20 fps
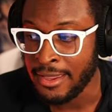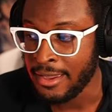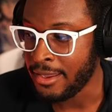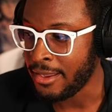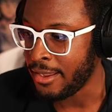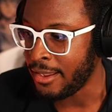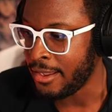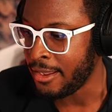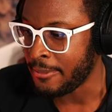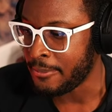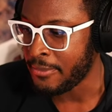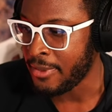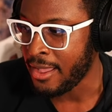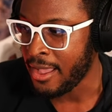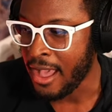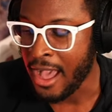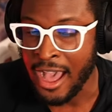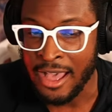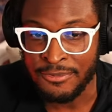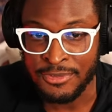
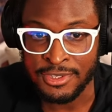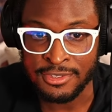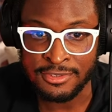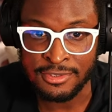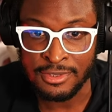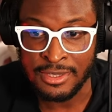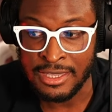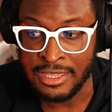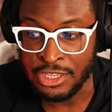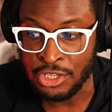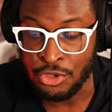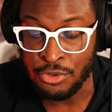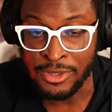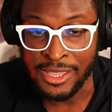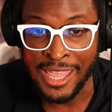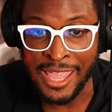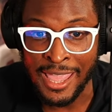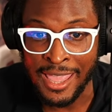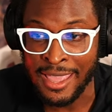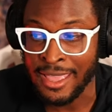Obviously, you
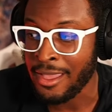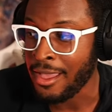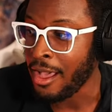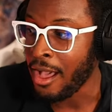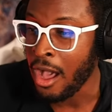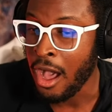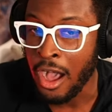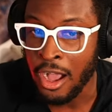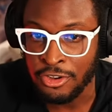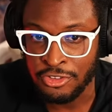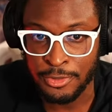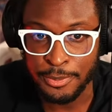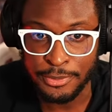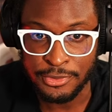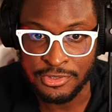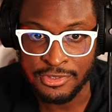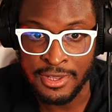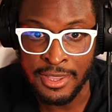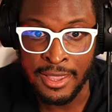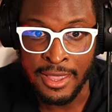can't
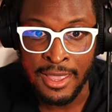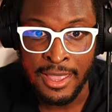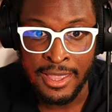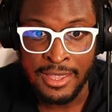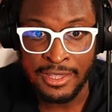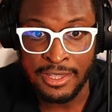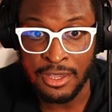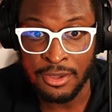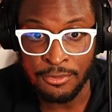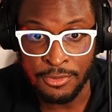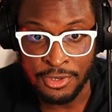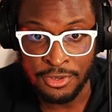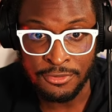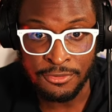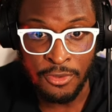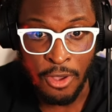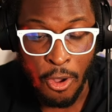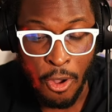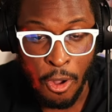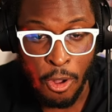100% get rid of
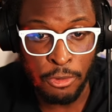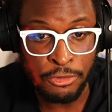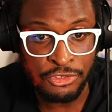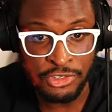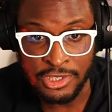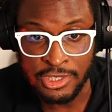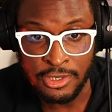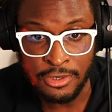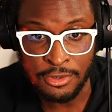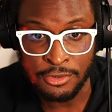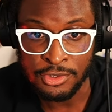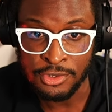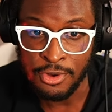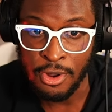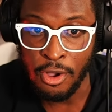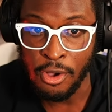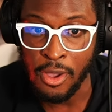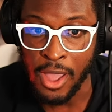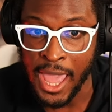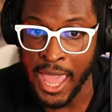all cheaters and
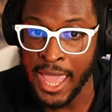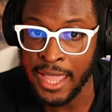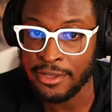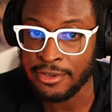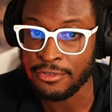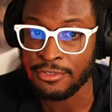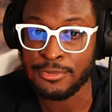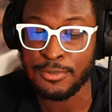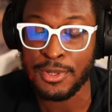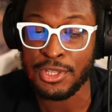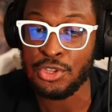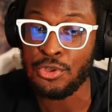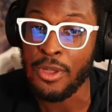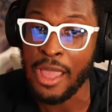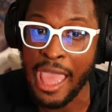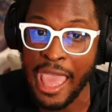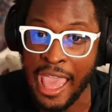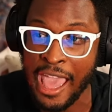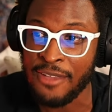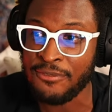all hackers, but you
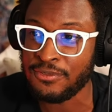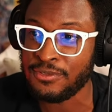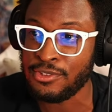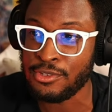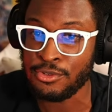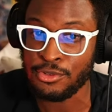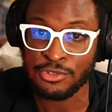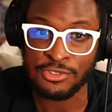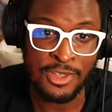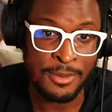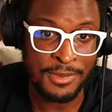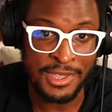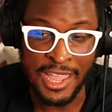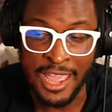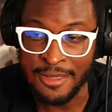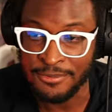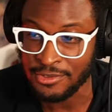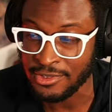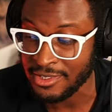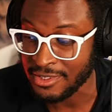have to do something
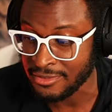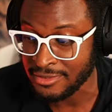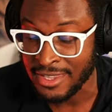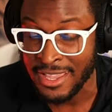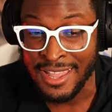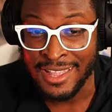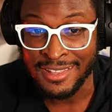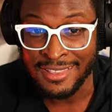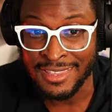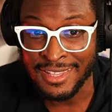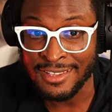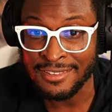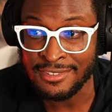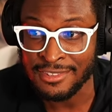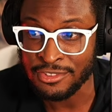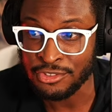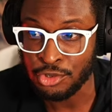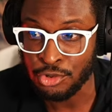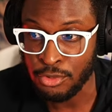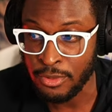after this. This
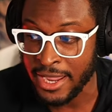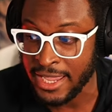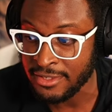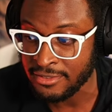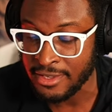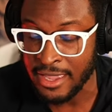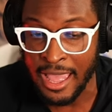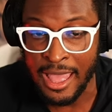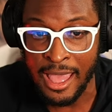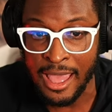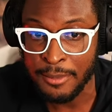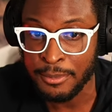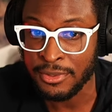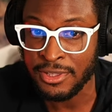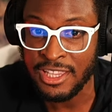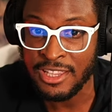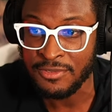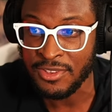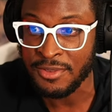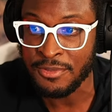is crazy. I
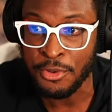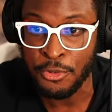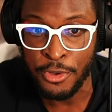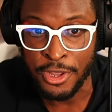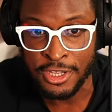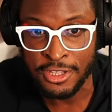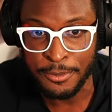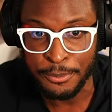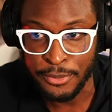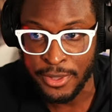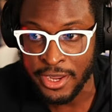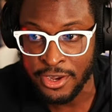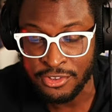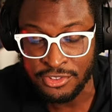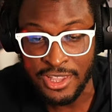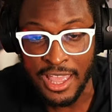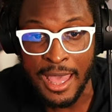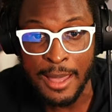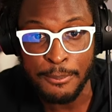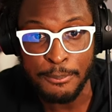believe even one of the players
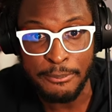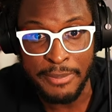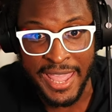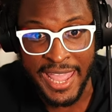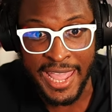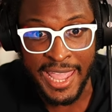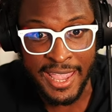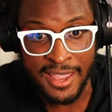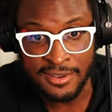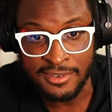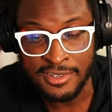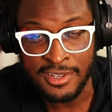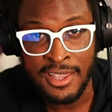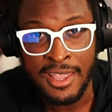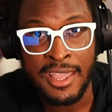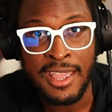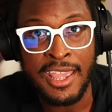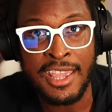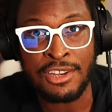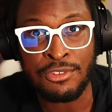got banned
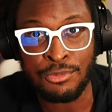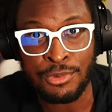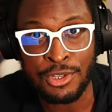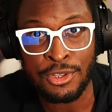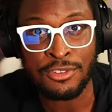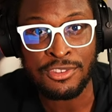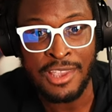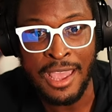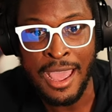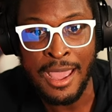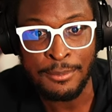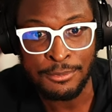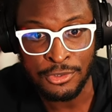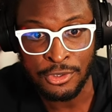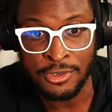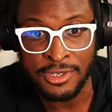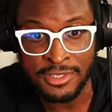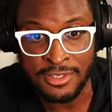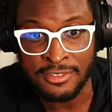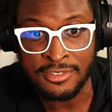in real time
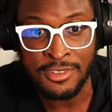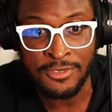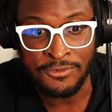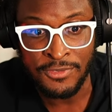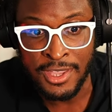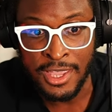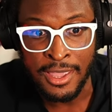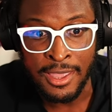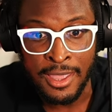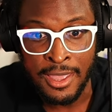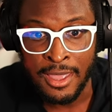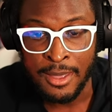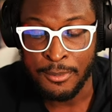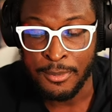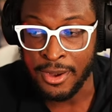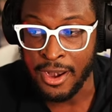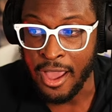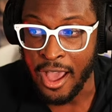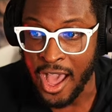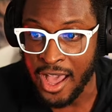during this event,
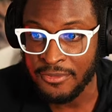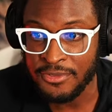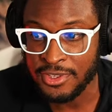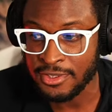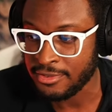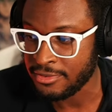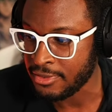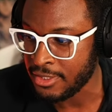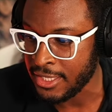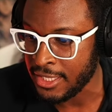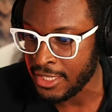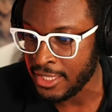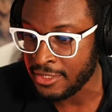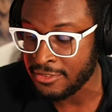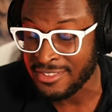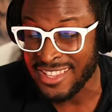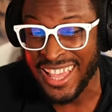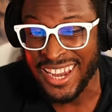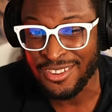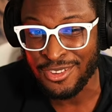but obviously it's
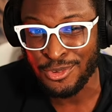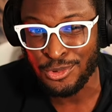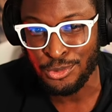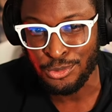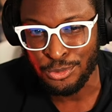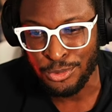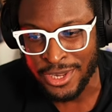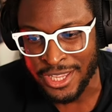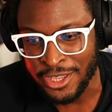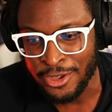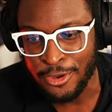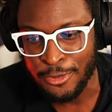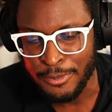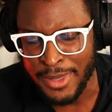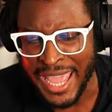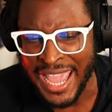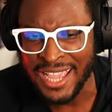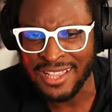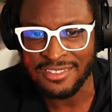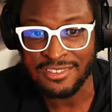not a real
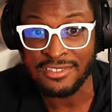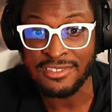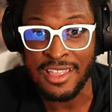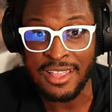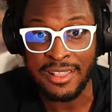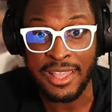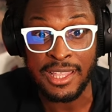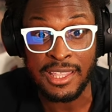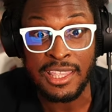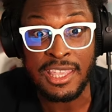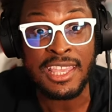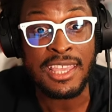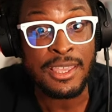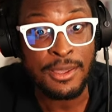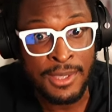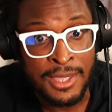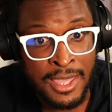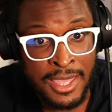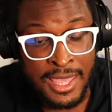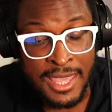ban because it's not like
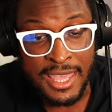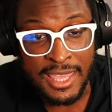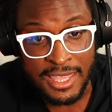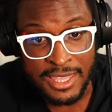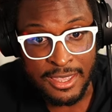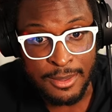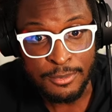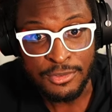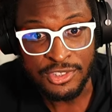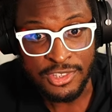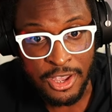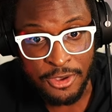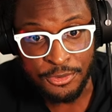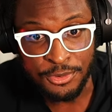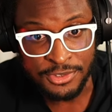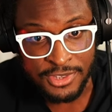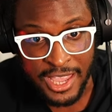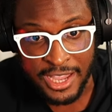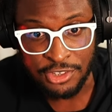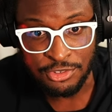he himself
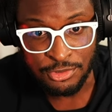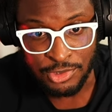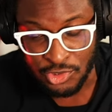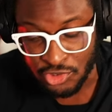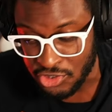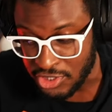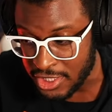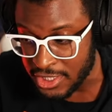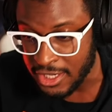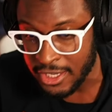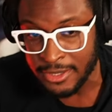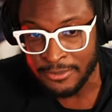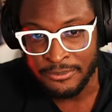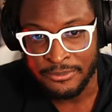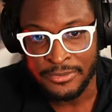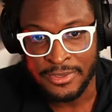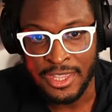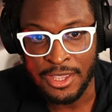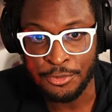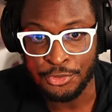was actually cheating.
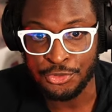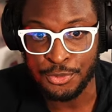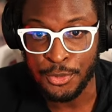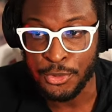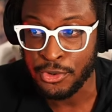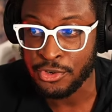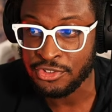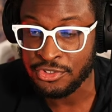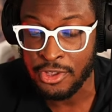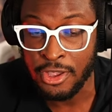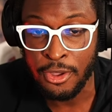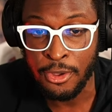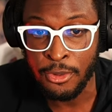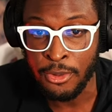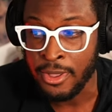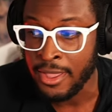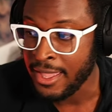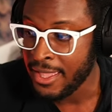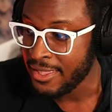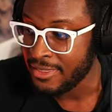It was more
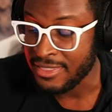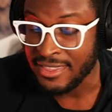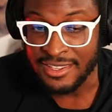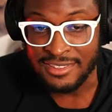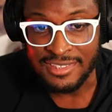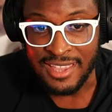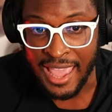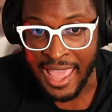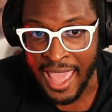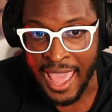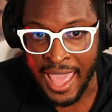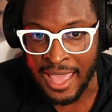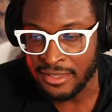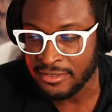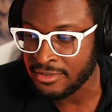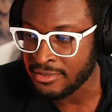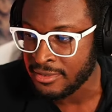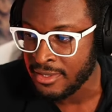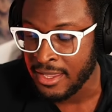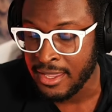so these
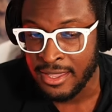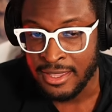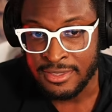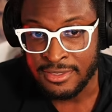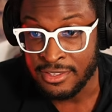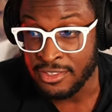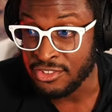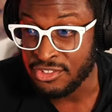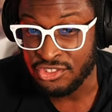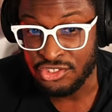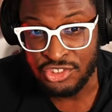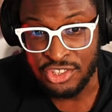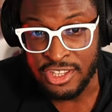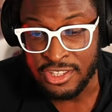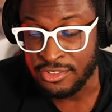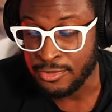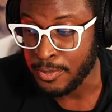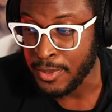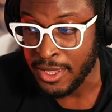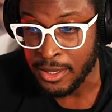hacks, these
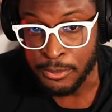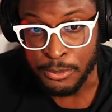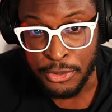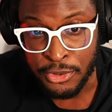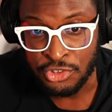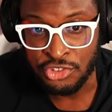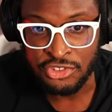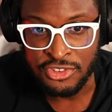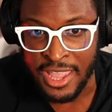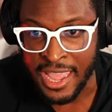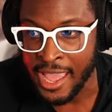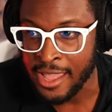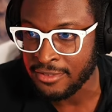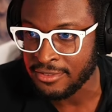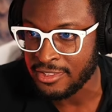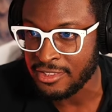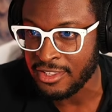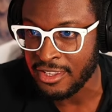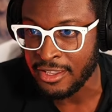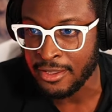cheats being pushed down
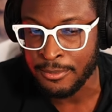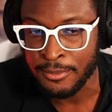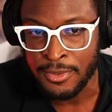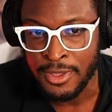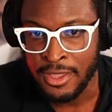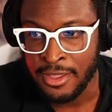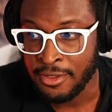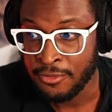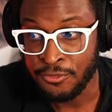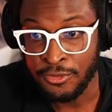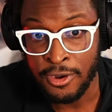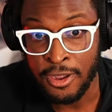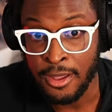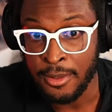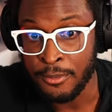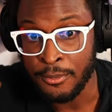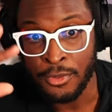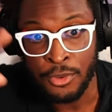to them from